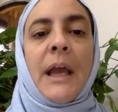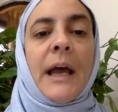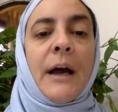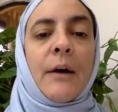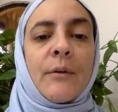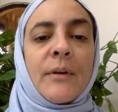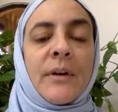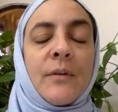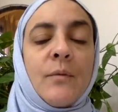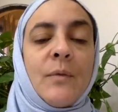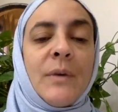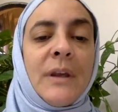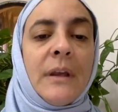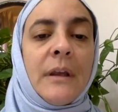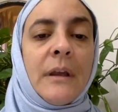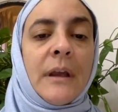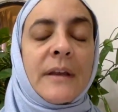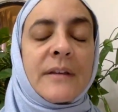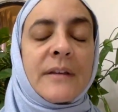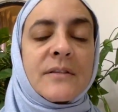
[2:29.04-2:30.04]
how can
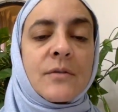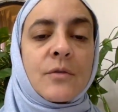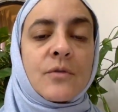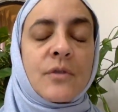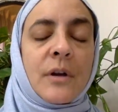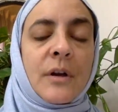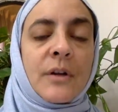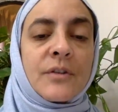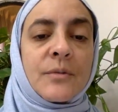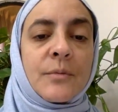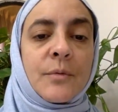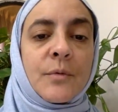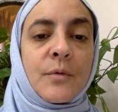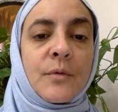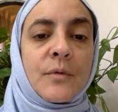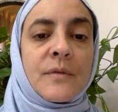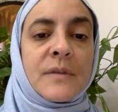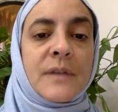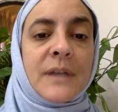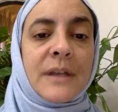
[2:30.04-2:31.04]
we as social
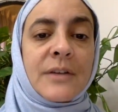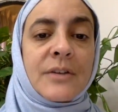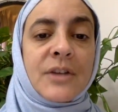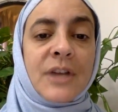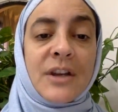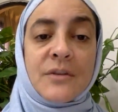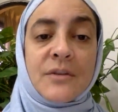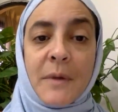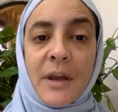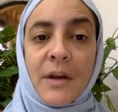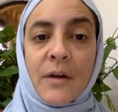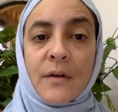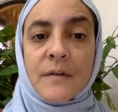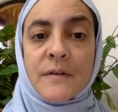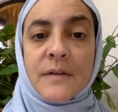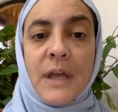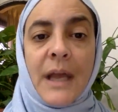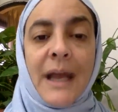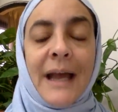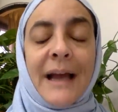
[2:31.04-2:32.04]
entrepreneurs and change
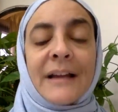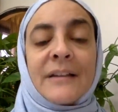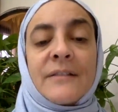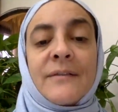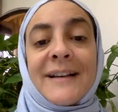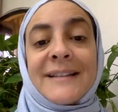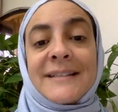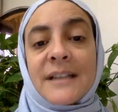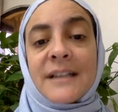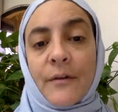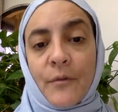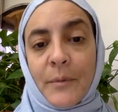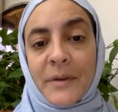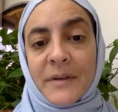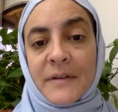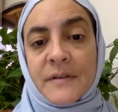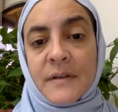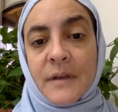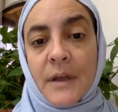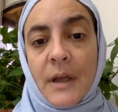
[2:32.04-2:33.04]
makers advise
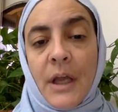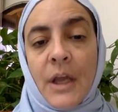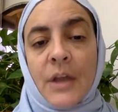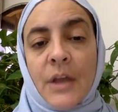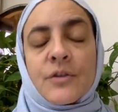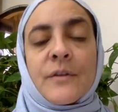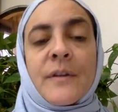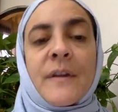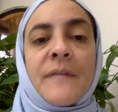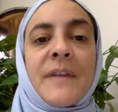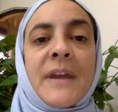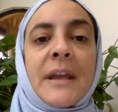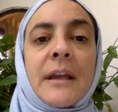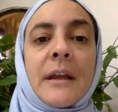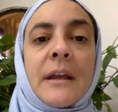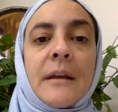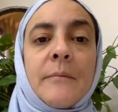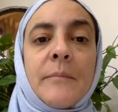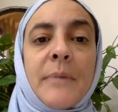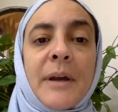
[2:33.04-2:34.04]
governments so that they
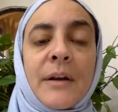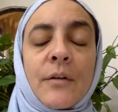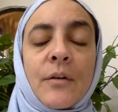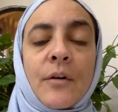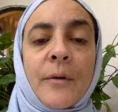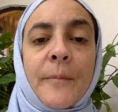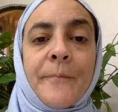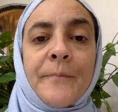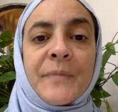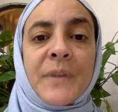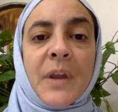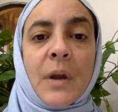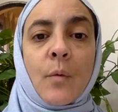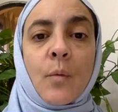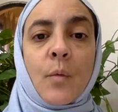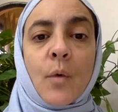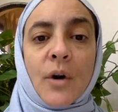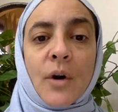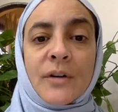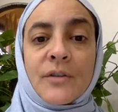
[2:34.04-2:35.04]
can better
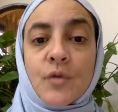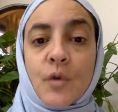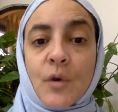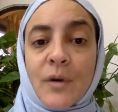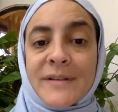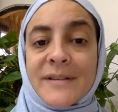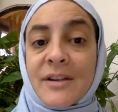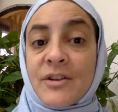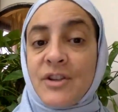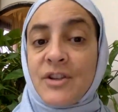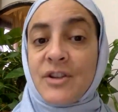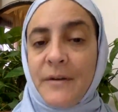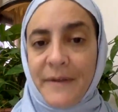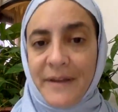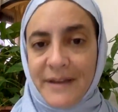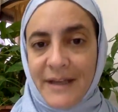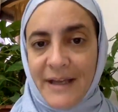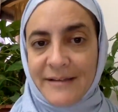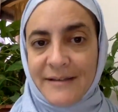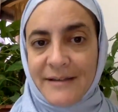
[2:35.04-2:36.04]
work towards
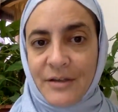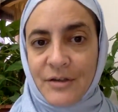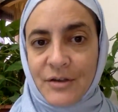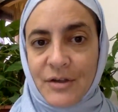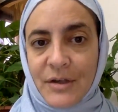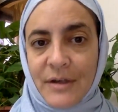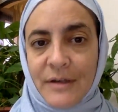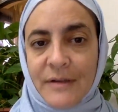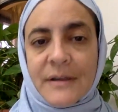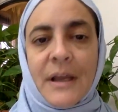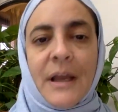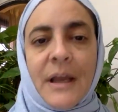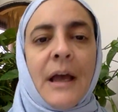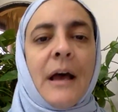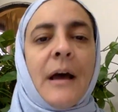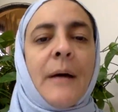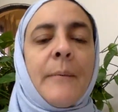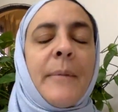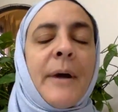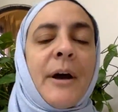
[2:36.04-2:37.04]
achieving the SDGs,
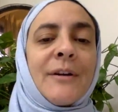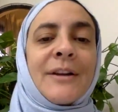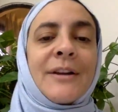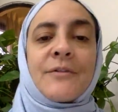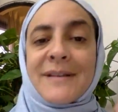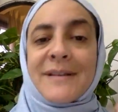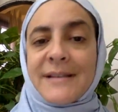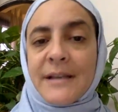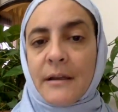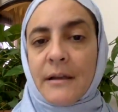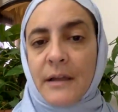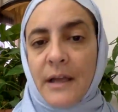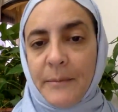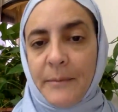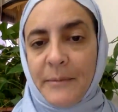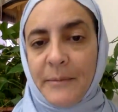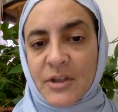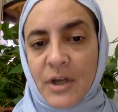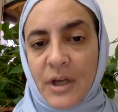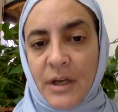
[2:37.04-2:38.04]
about addressing
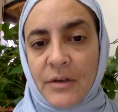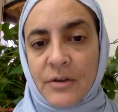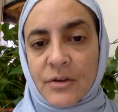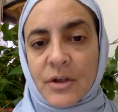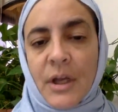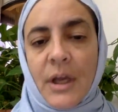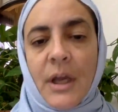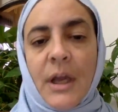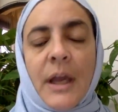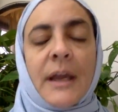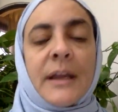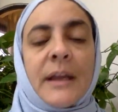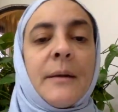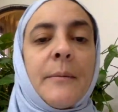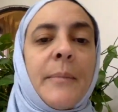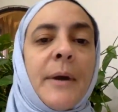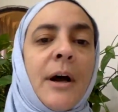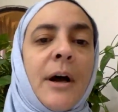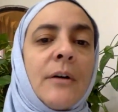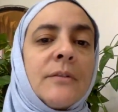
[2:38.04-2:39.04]
climate change, and
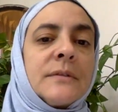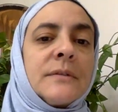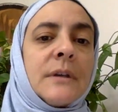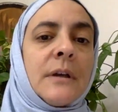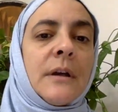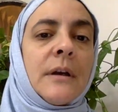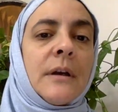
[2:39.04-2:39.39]
about